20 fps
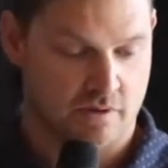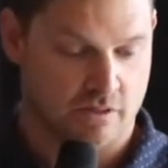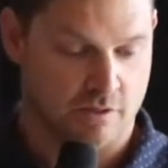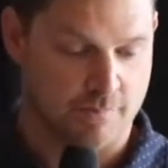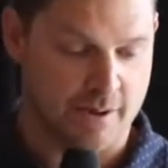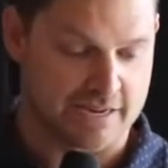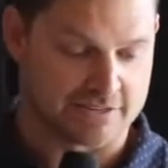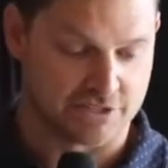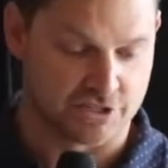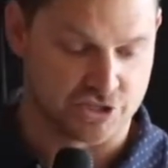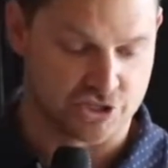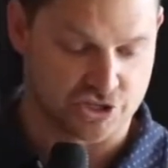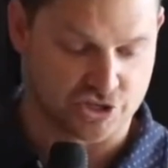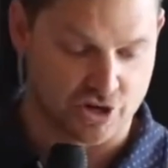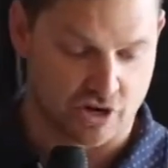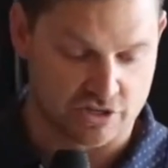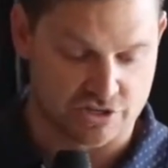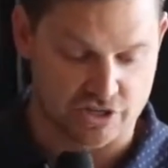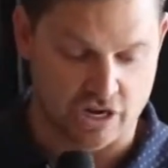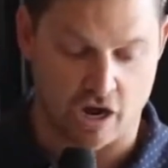The passage
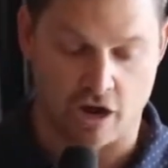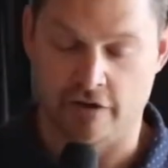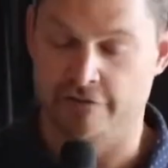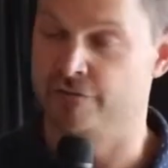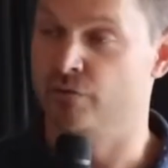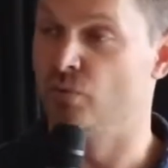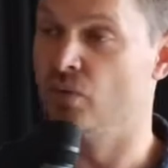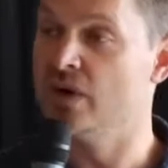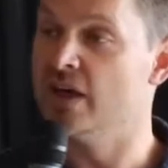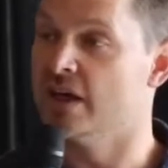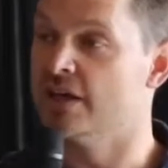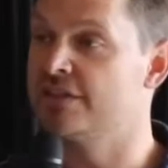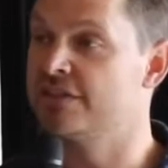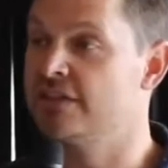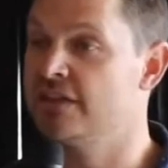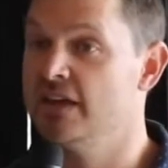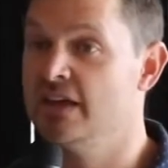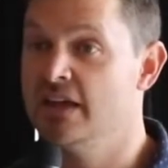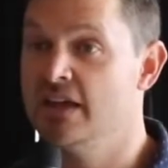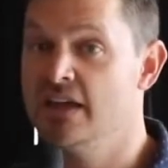starts off
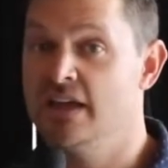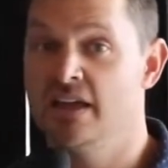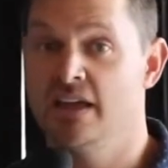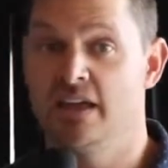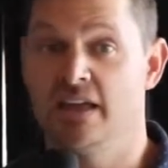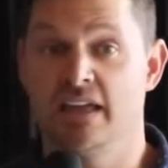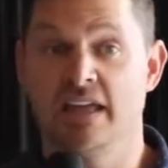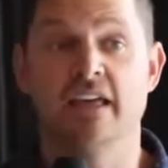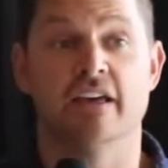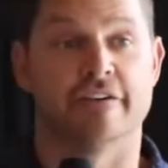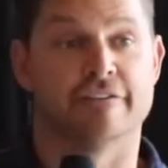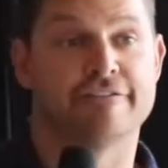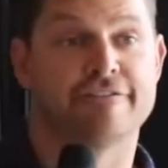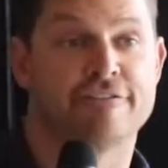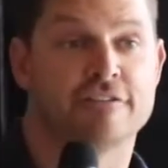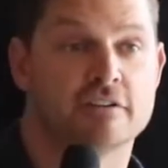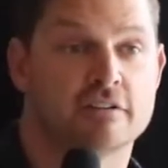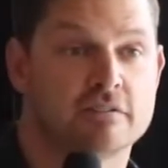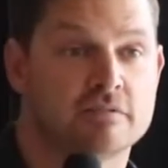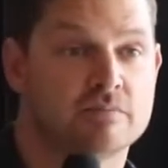with
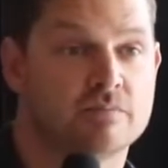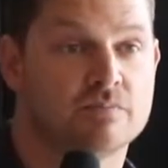if.